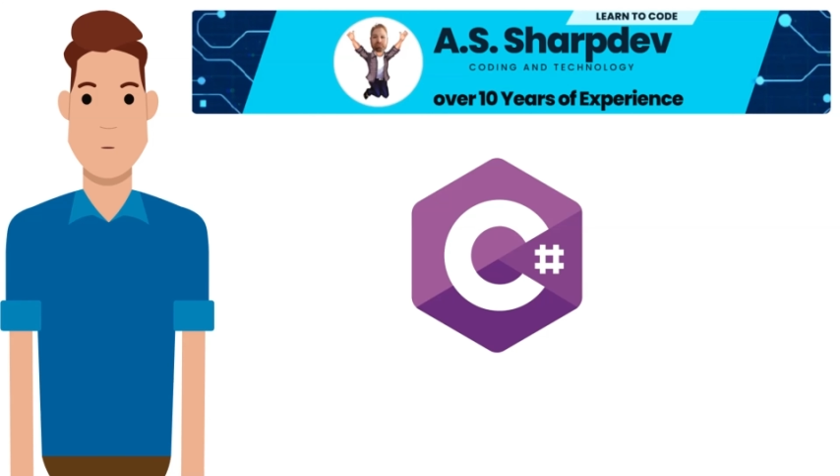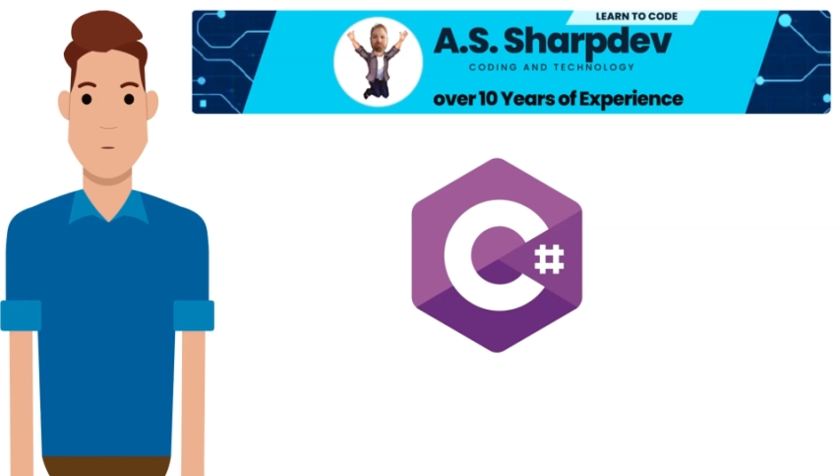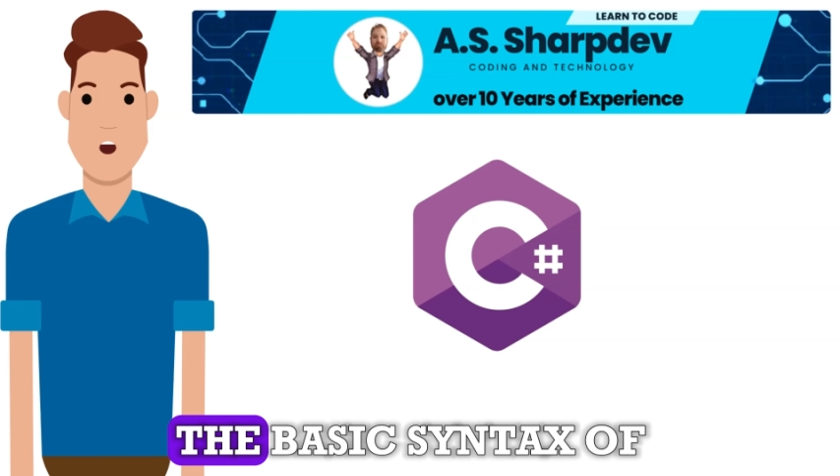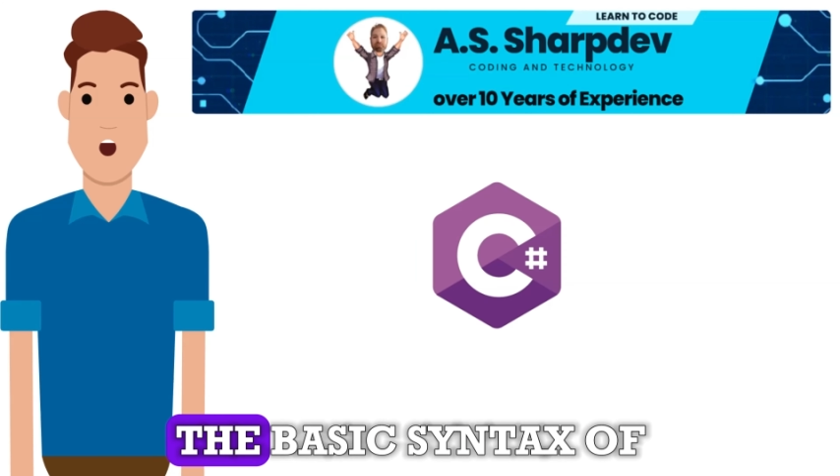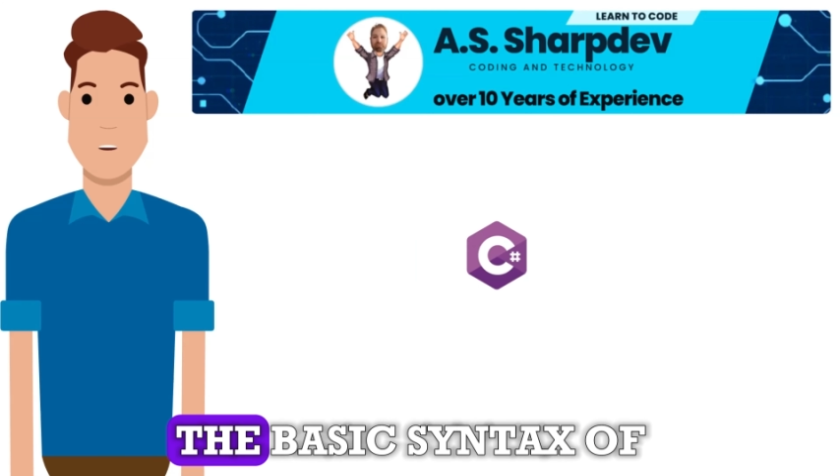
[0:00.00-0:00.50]

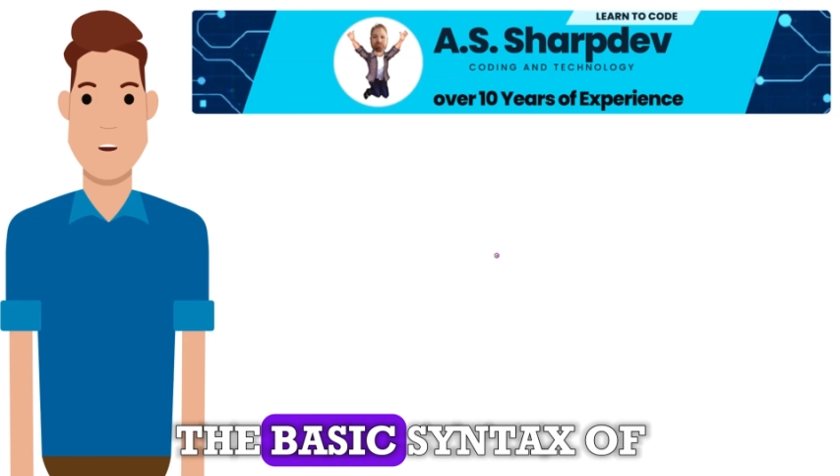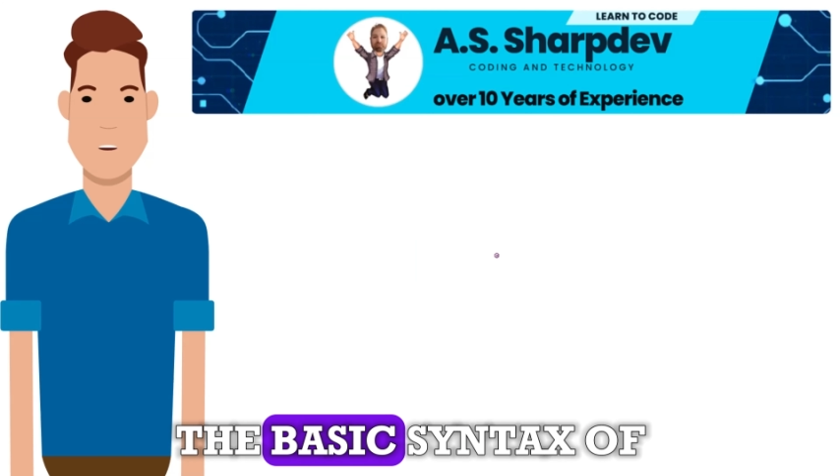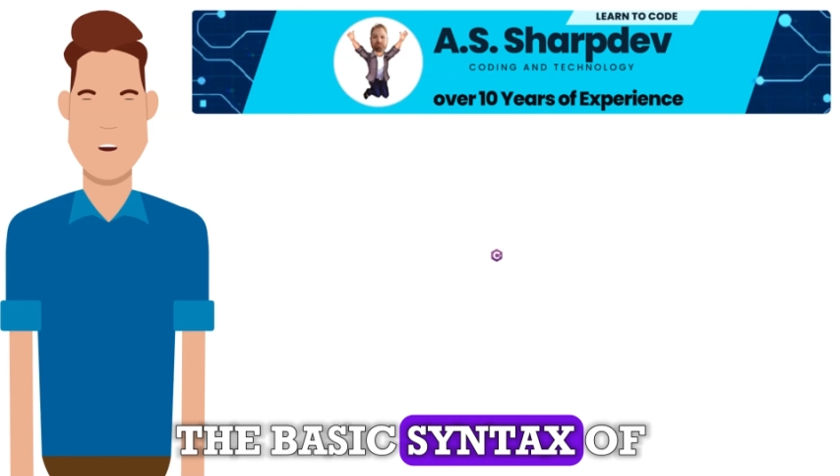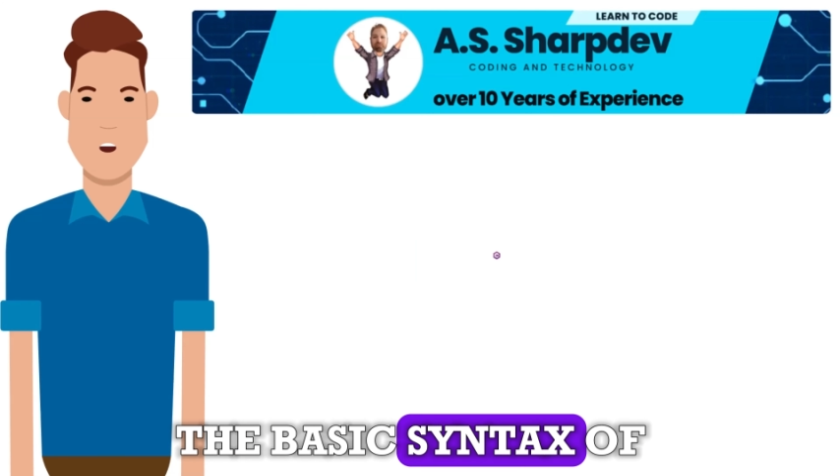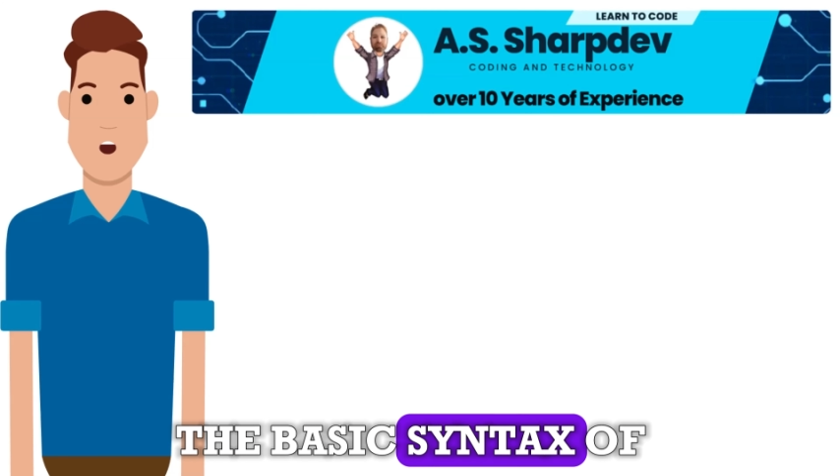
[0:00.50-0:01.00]
The basic
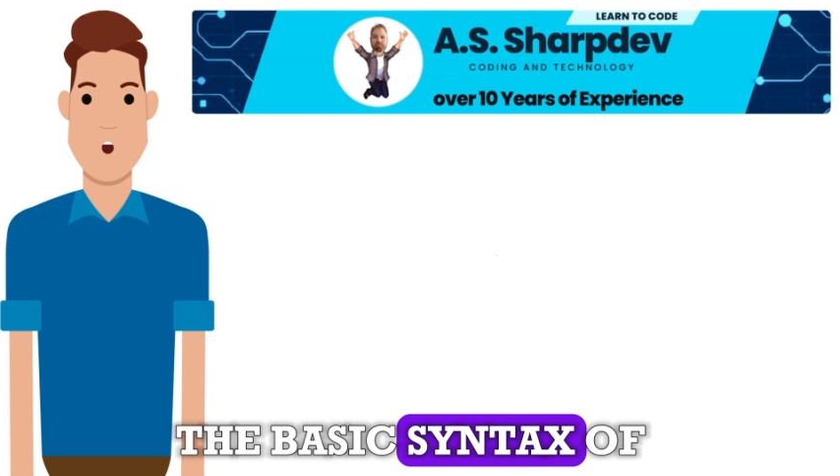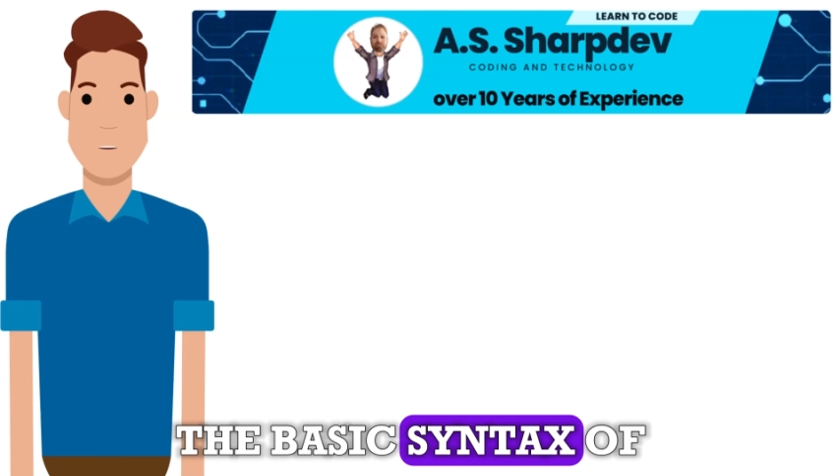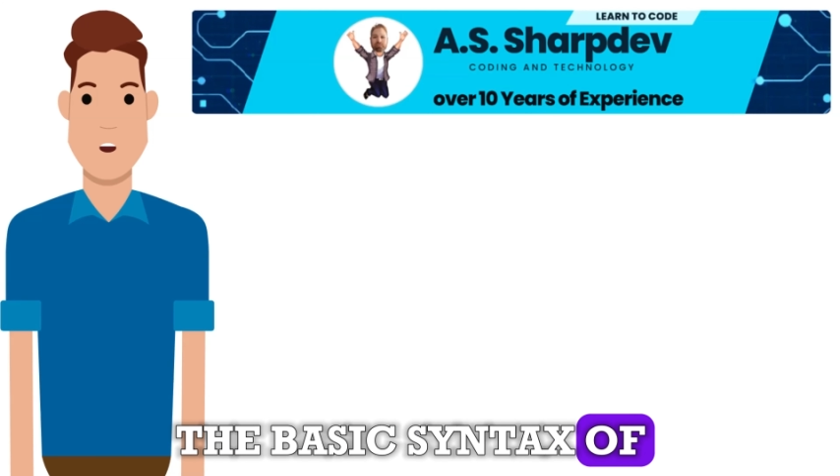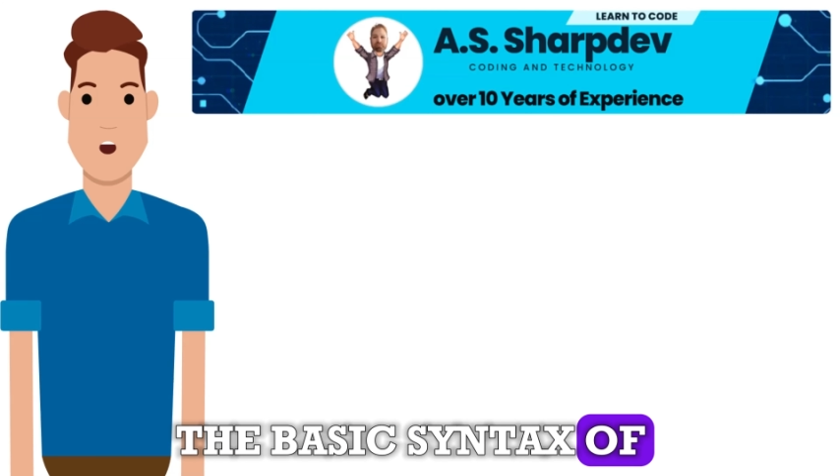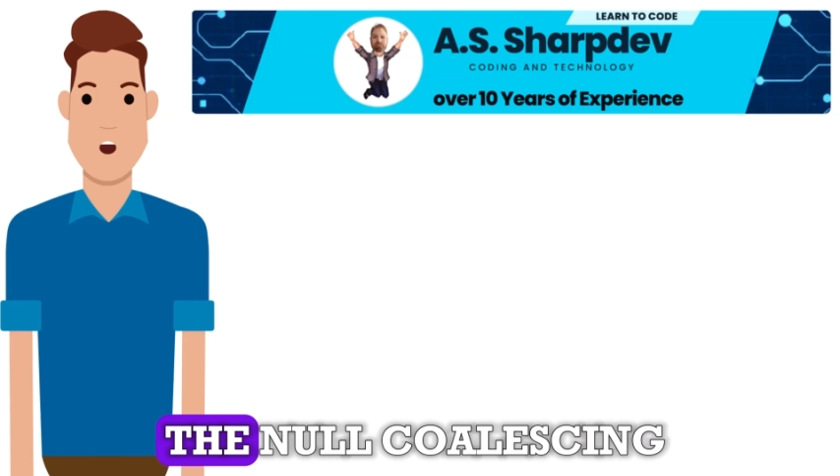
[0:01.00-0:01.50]
syntax
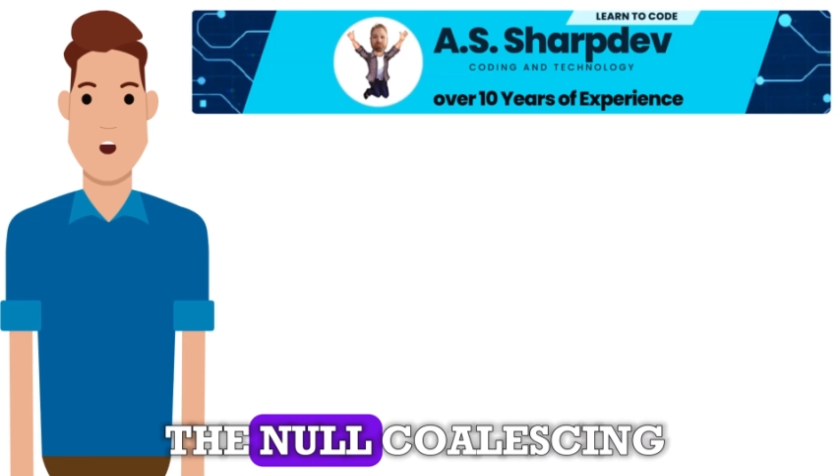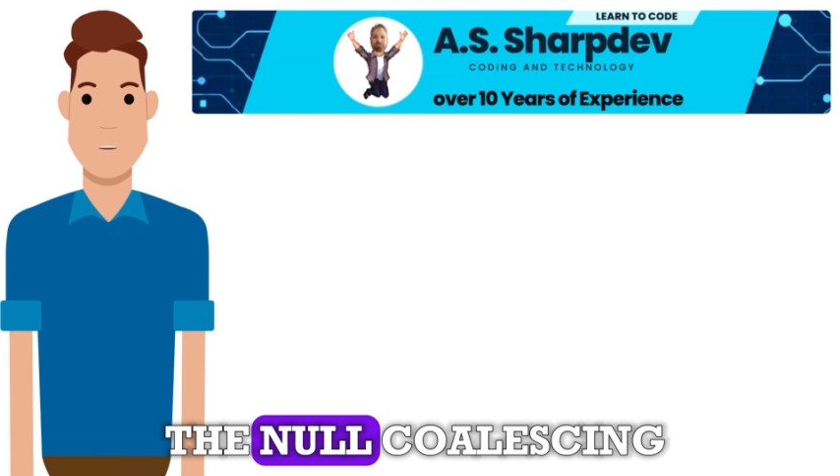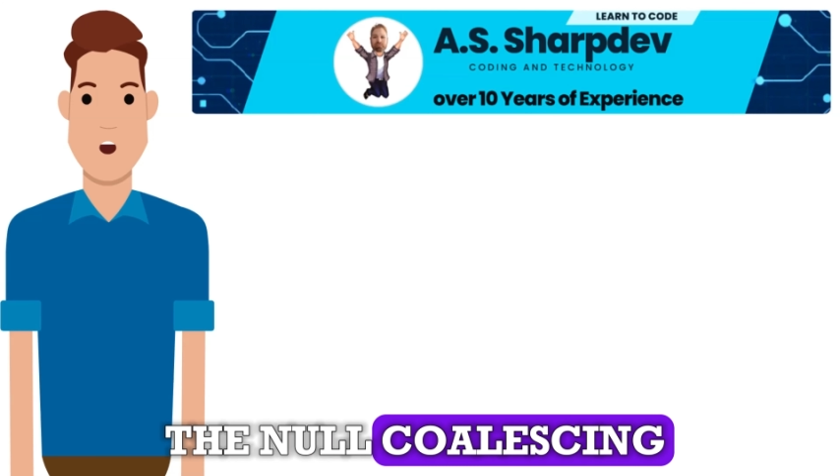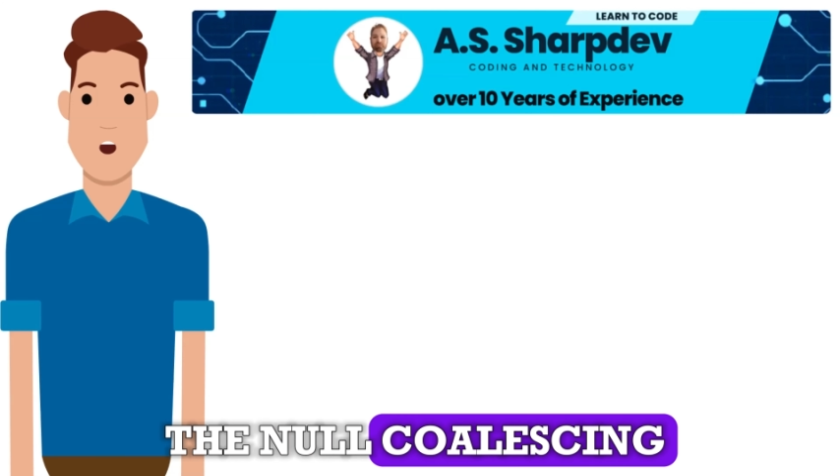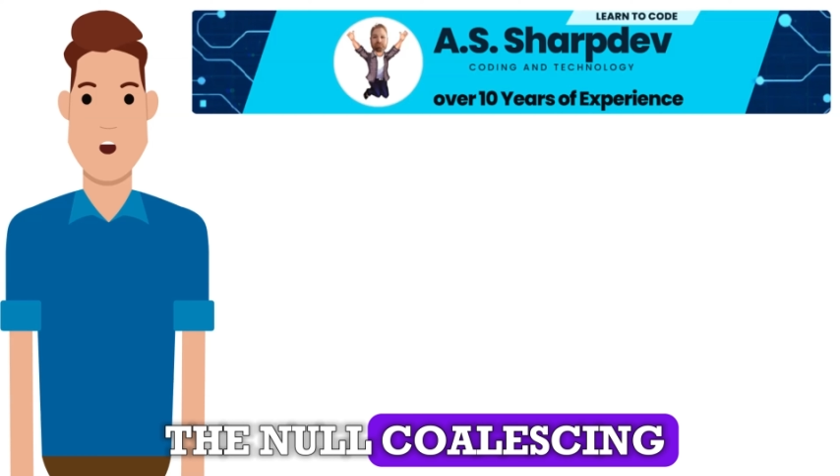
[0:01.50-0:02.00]
of the
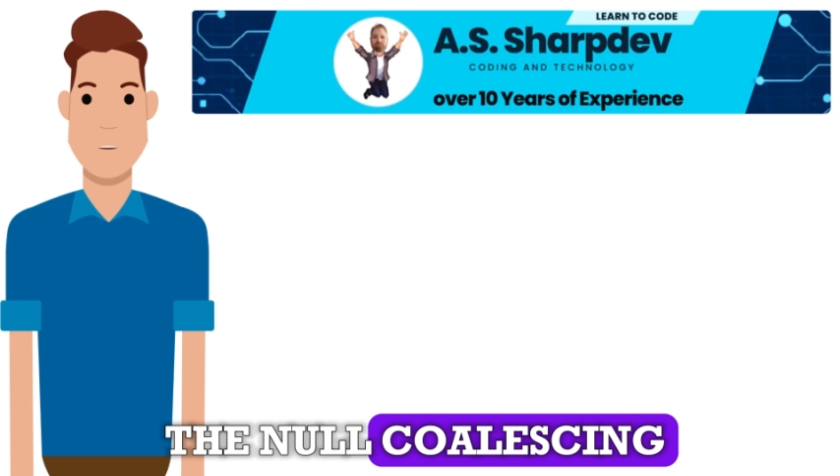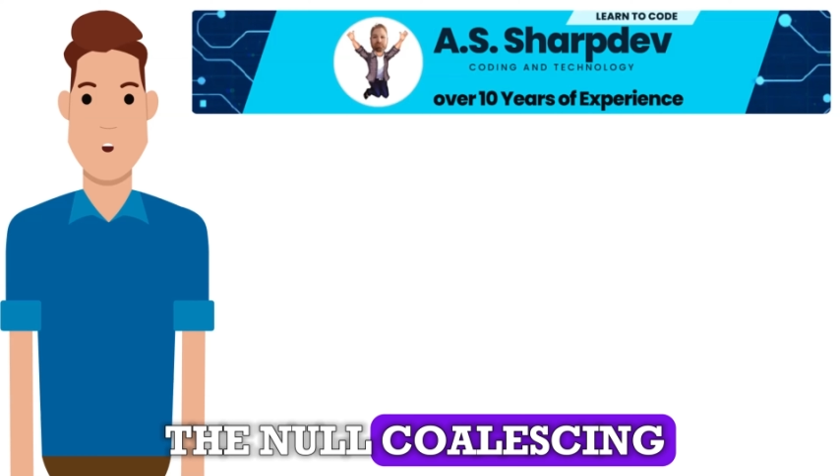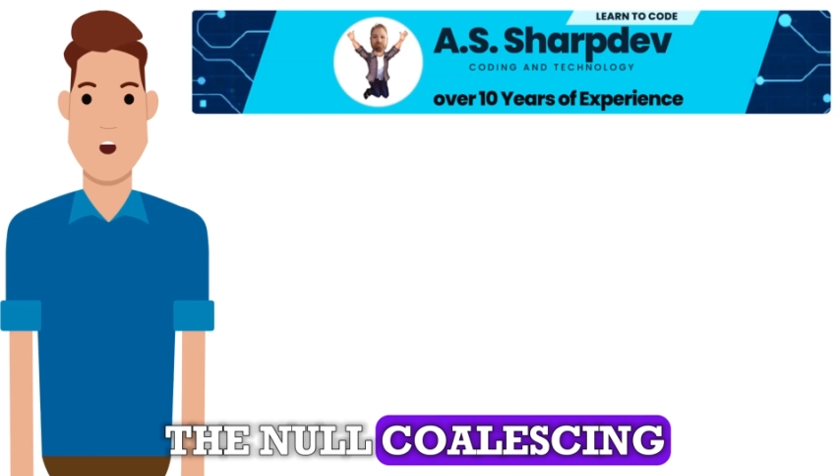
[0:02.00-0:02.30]
null-coalescing